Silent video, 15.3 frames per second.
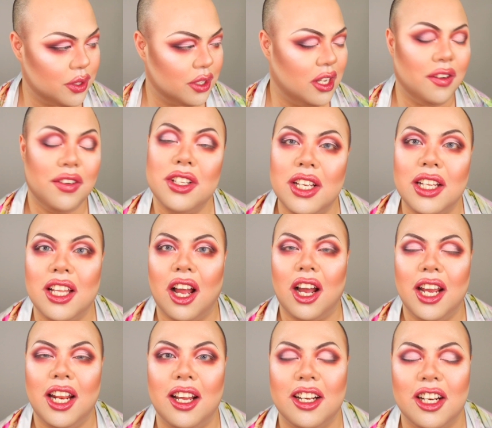Haven't done
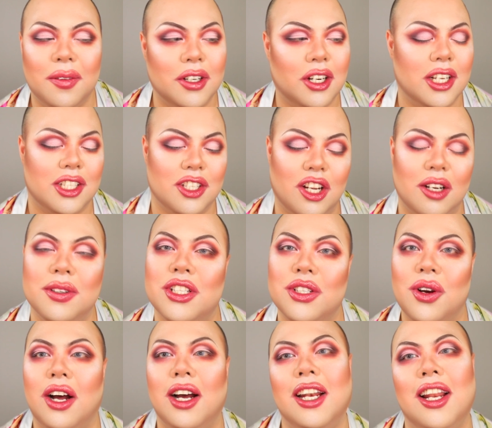eyeliner, oh my god, so I'm gonna do
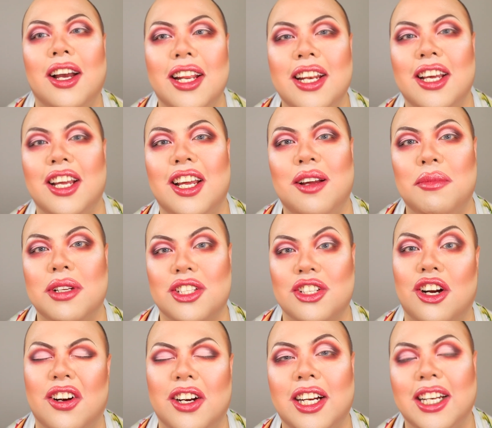eyeliner,
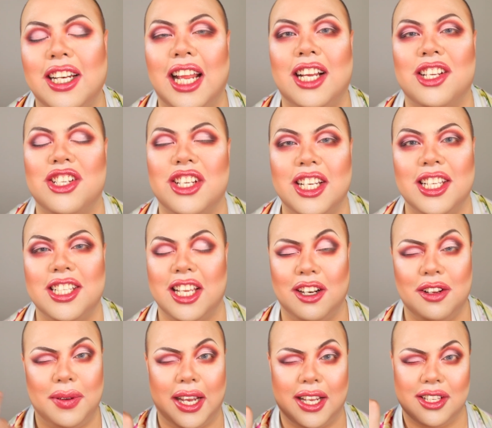mascara and lashes, and I'm
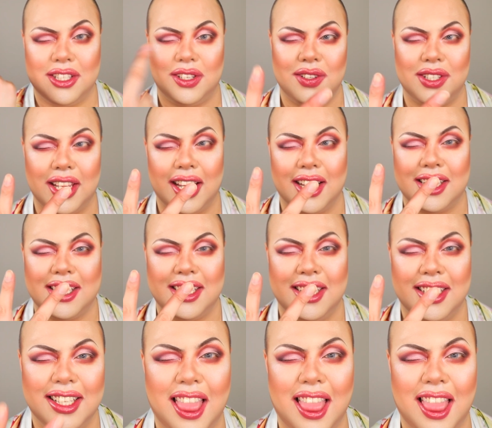back in 2 secs.